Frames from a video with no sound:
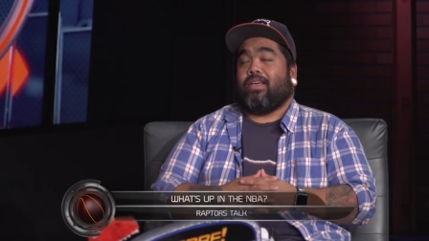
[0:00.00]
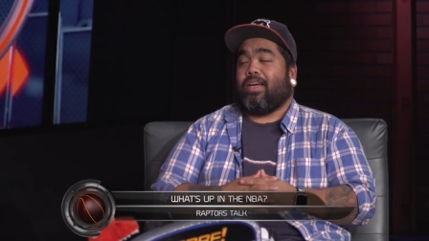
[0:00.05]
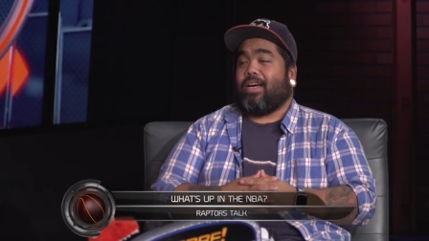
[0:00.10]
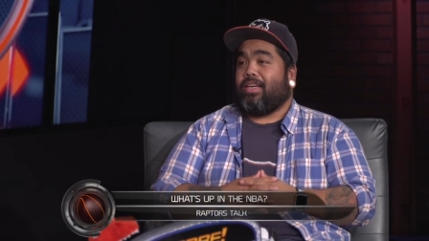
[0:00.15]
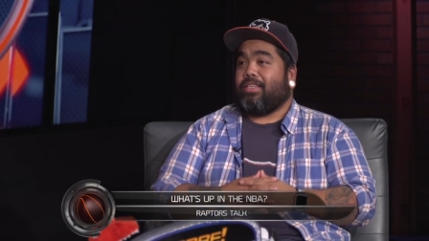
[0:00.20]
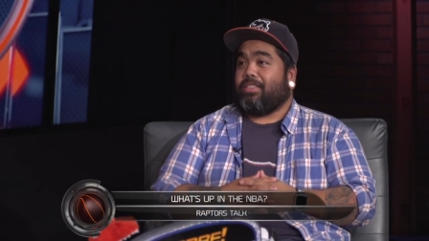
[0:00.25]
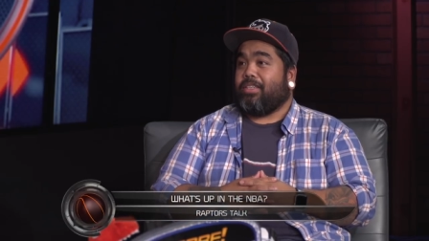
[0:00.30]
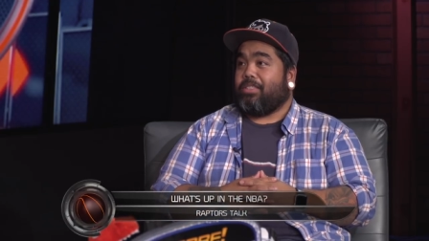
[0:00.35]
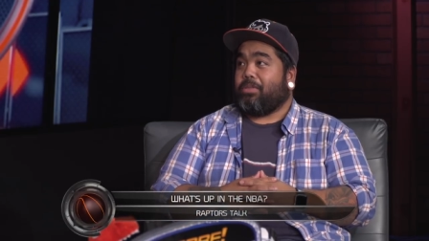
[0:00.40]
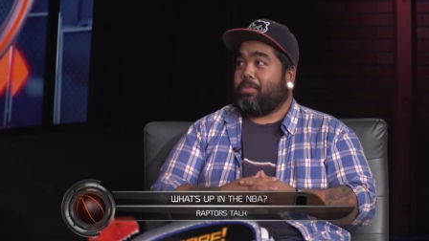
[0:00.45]

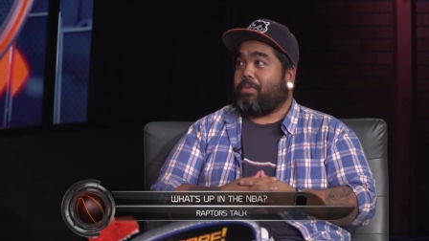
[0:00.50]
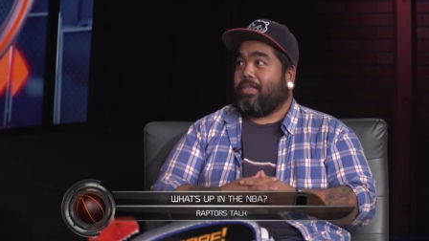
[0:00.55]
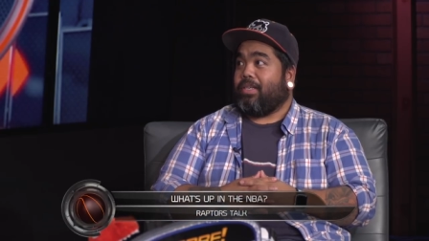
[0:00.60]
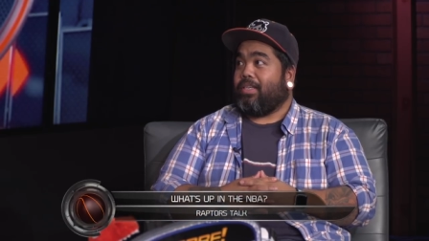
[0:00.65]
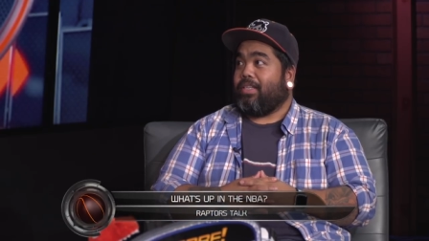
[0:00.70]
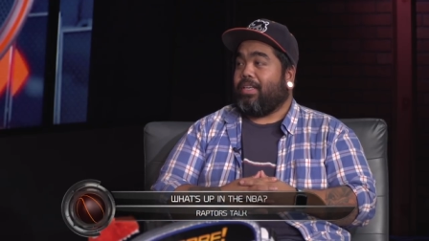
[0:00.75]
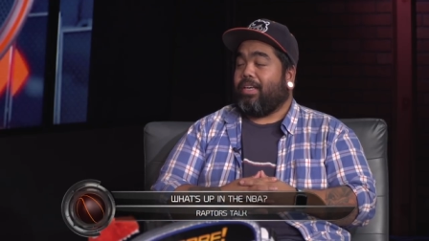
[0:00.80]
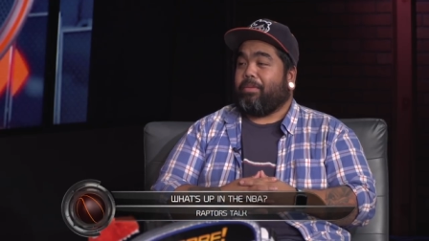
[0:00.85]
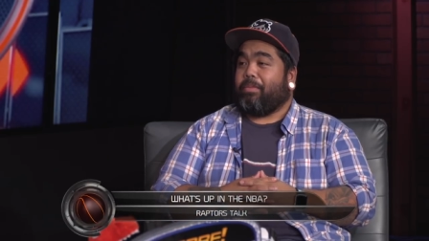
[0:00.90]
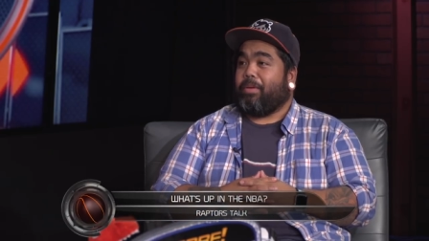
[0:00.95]
I say, is
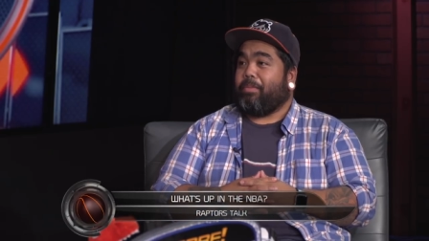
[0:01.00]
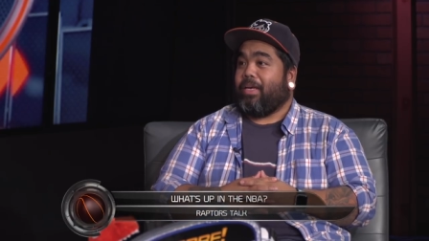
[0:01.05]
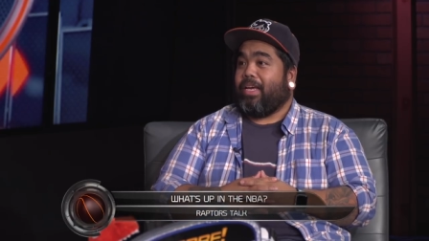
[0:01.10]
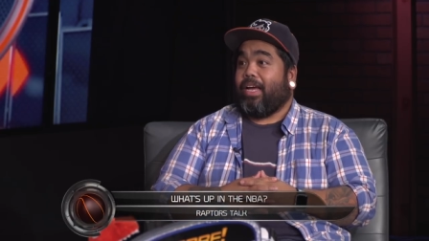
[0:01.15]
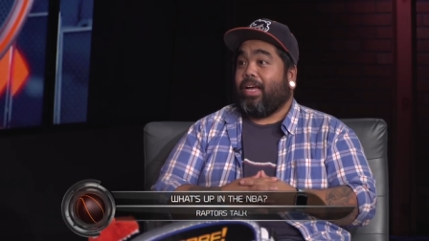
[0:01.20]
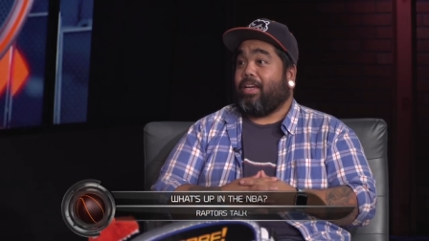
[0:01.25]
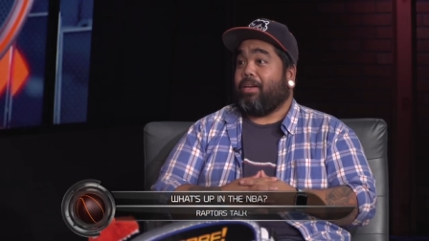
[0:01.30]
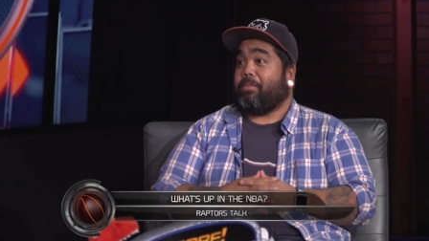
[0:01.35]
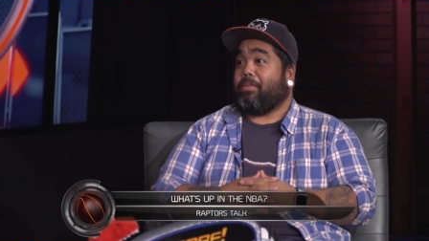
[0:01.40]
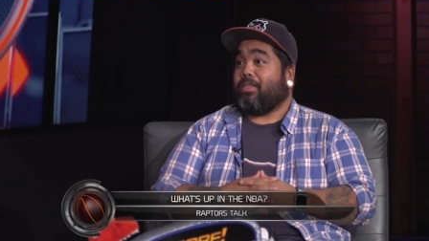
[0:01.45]
playing like maybe
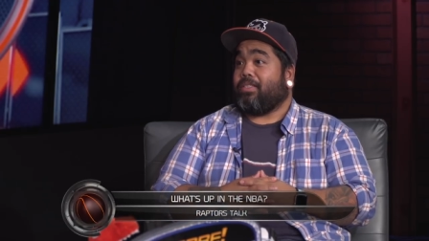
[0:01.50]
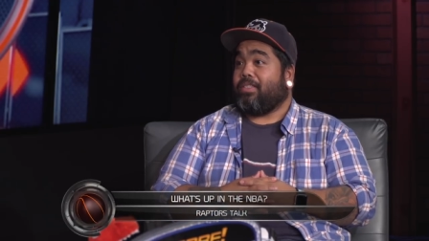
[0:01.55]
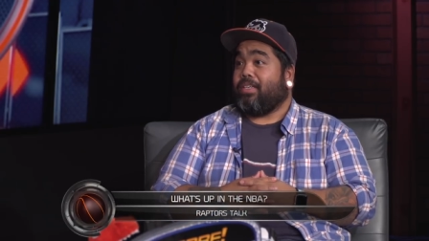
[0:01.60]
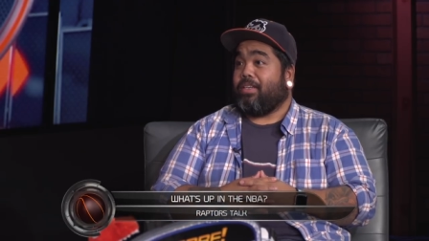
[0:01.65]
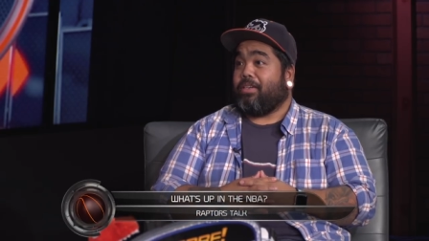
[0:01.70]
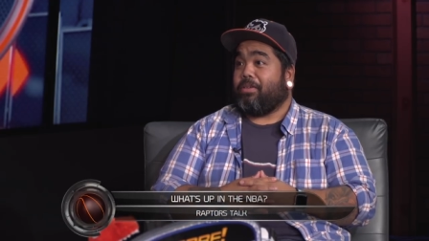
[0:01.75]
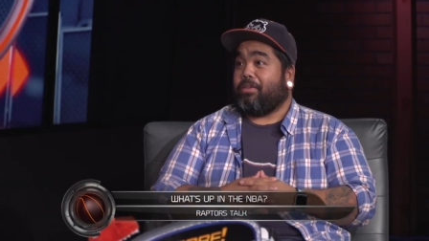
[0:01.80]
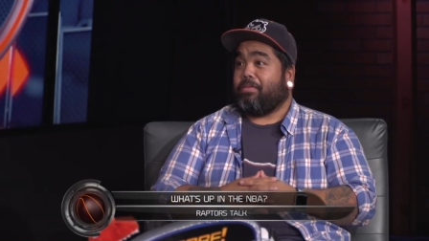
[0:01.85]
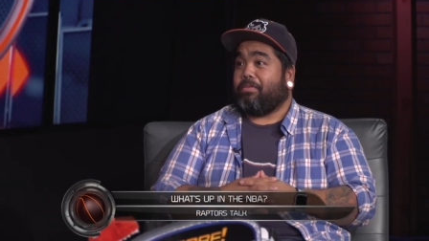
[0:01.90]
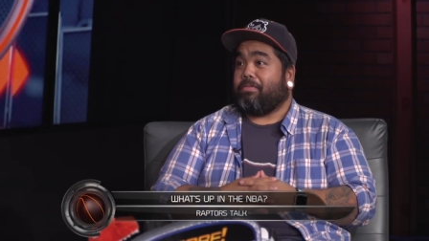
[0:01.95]

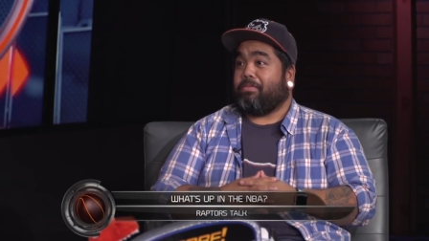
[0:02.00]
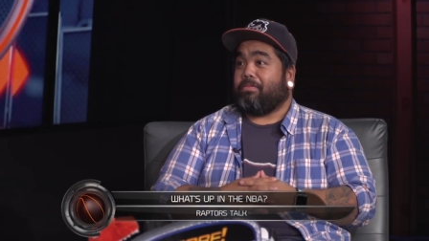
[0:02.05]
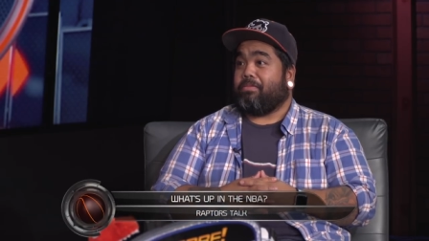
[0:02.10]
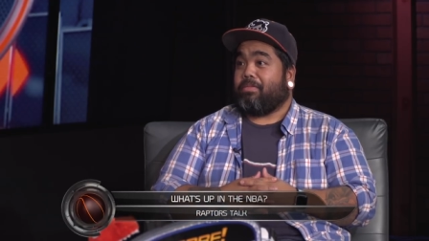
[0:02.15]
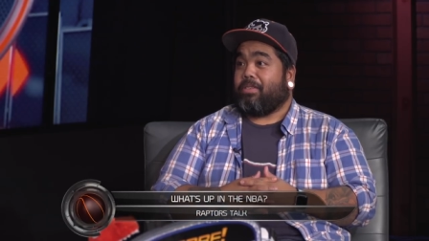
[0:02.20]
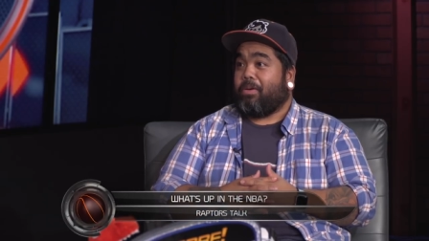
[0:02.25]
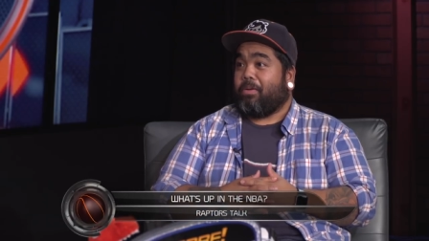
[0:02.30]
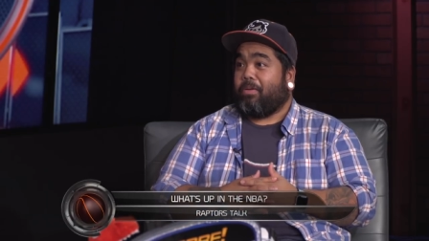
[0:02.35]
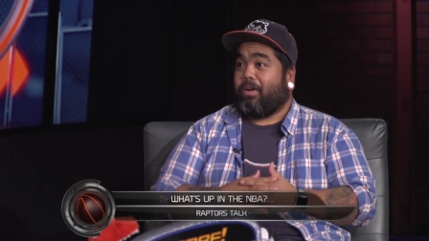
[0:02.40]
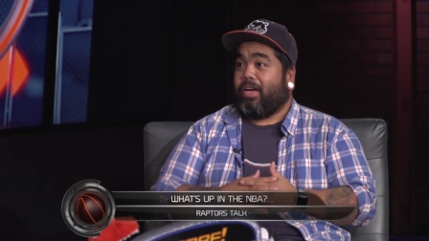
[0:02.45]
80% of
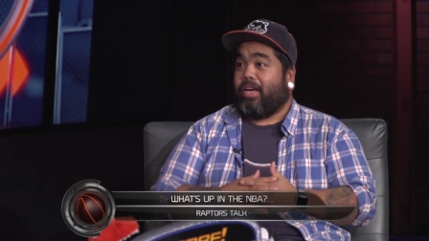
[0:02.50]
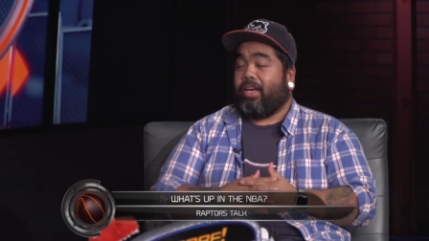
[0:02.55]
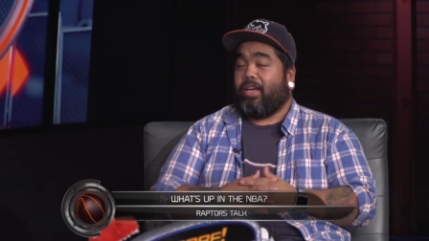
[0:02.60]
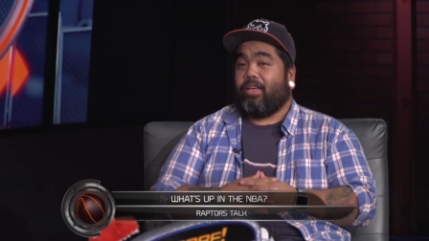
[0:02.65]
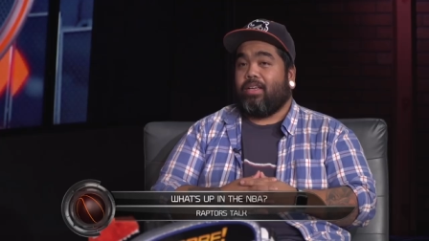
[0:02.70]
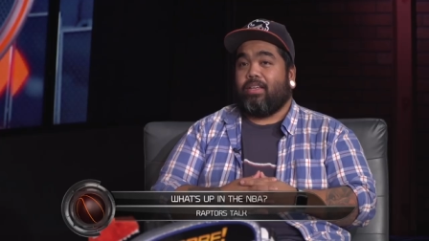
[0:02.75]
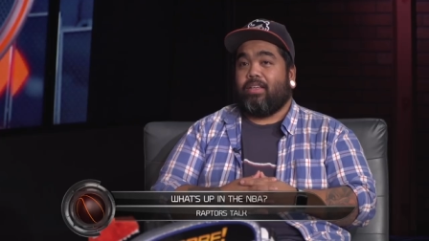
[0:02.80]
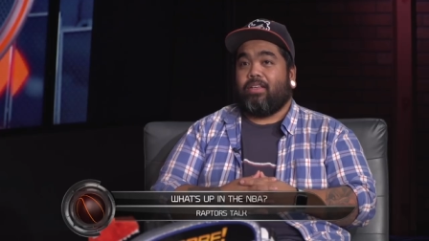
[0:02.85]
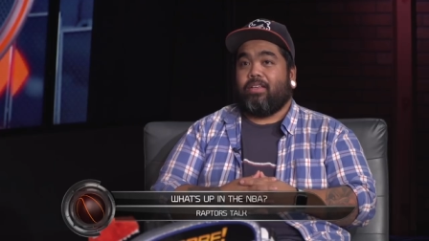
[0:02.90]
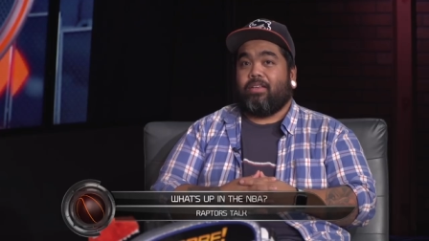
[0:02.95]
Kawhi.
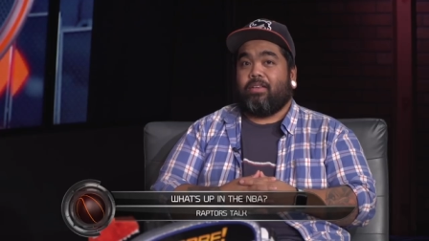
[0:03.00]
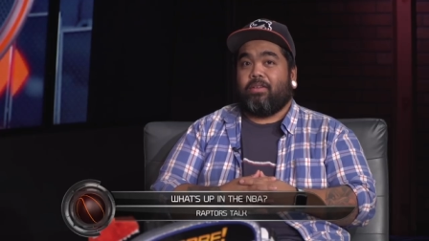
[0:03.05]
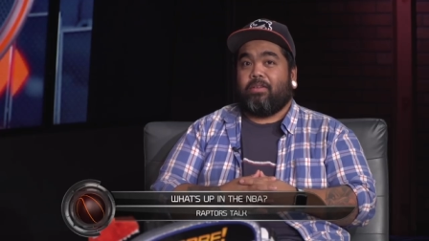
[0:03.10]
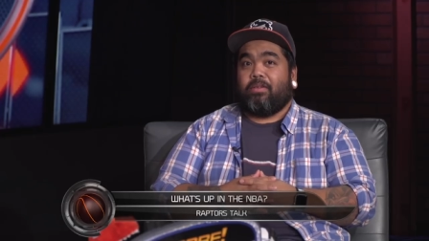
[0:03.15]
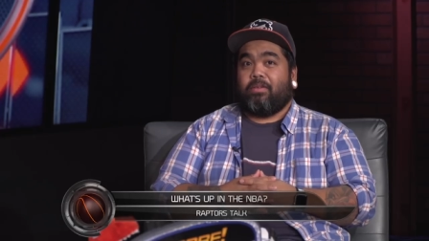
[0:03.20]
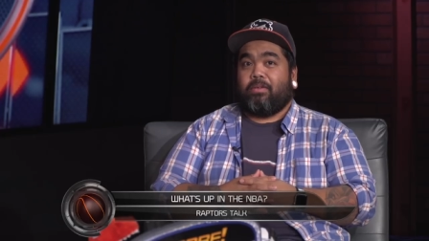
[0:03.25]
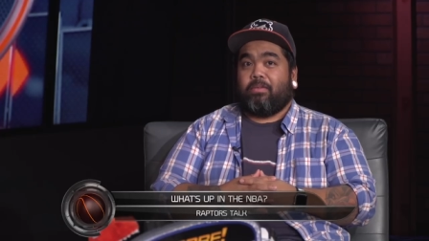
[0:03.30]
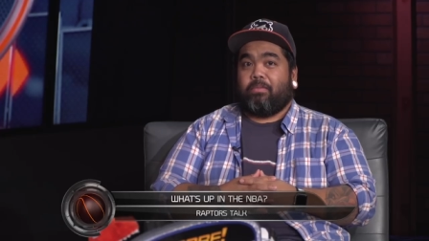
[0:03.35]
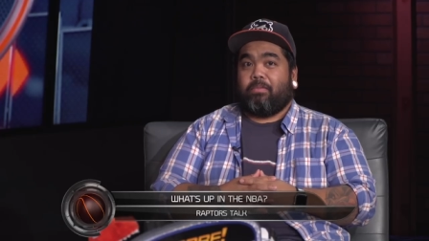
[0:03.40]
Mm-hmm.